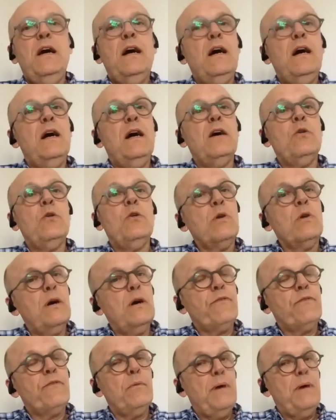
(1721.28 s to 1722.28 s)
who come
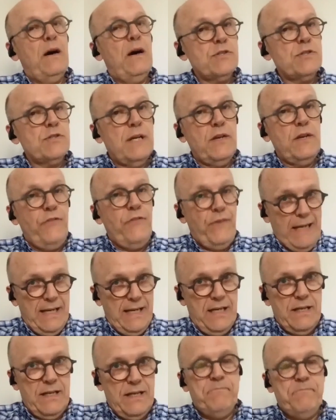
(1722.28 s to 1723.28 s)
from outside
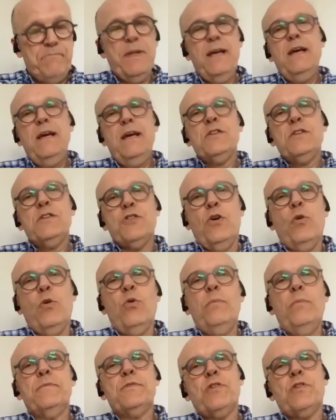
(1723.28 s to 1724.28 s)
Finland. So
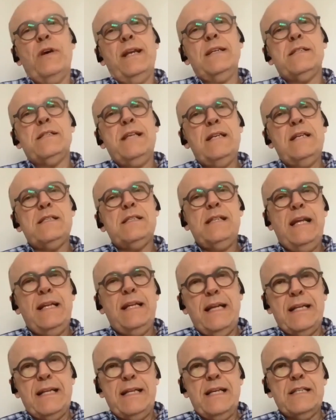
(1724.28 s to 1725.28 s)
in a sense then, that
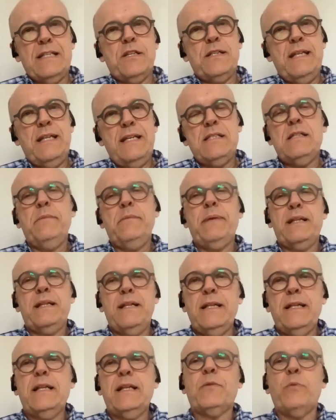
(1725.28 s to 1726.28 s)
as a testament then
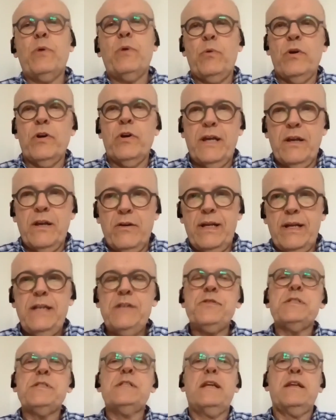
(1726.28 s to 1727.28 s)
that we're working on
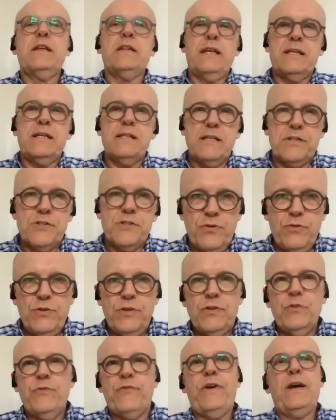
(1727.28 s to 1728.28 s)
interesting things, it's good to
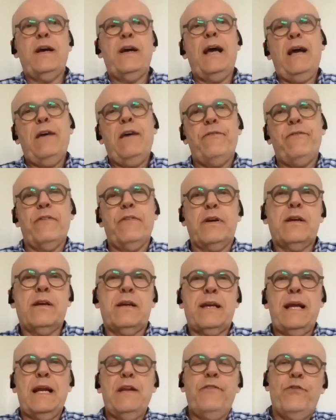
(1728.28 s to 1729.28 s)
have
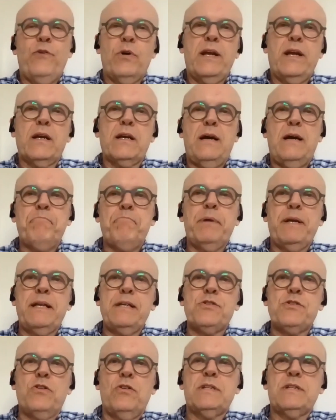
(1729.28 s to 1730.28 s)
California companies
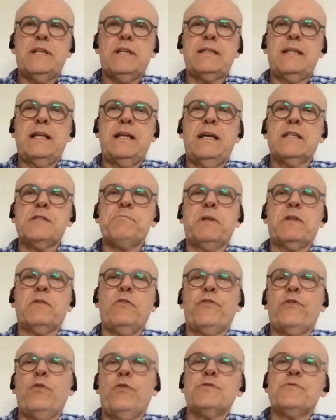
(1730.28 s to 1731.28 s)
contacting us, but of
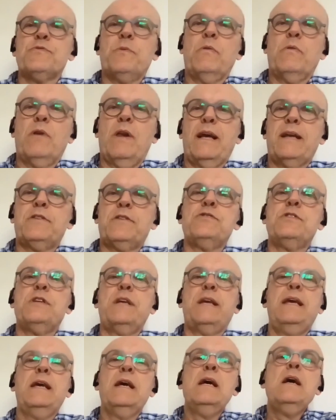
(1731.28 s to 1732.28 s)
course we would like to see
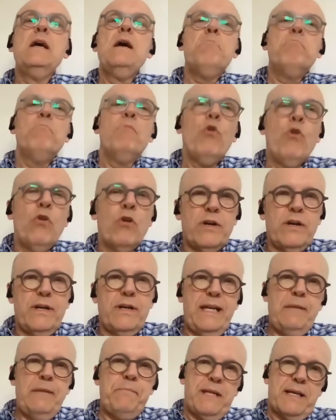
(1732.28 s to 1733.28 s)
more deep tech
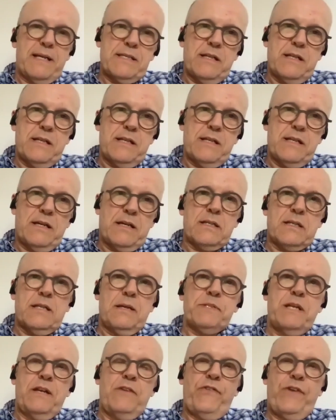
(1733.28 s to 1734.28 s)
startups in
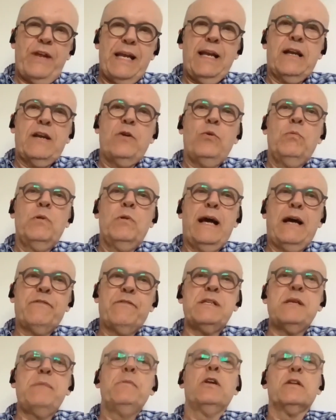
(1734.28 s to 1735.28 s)
Finland who would have similar
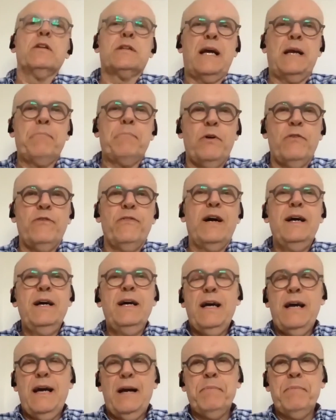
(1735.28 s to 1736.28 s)
type of
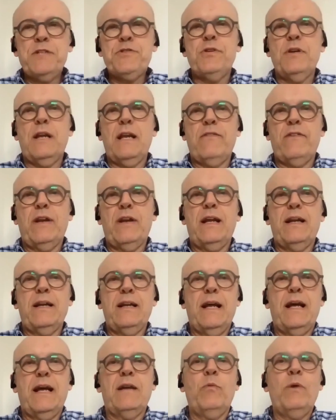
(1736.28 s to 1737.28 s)
ambition level and
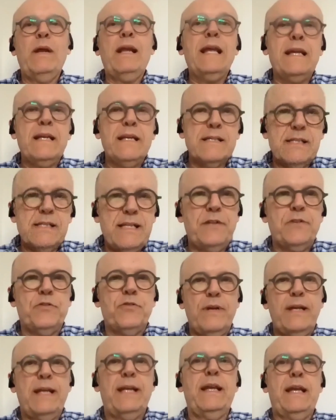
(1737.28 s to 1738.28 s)
willingness then to
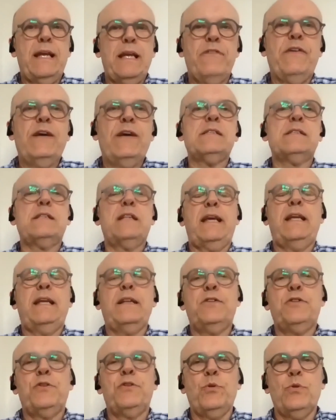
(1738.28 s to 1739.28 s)
really invest
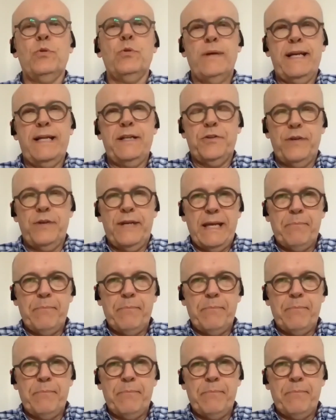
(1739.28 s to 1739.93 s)
into deep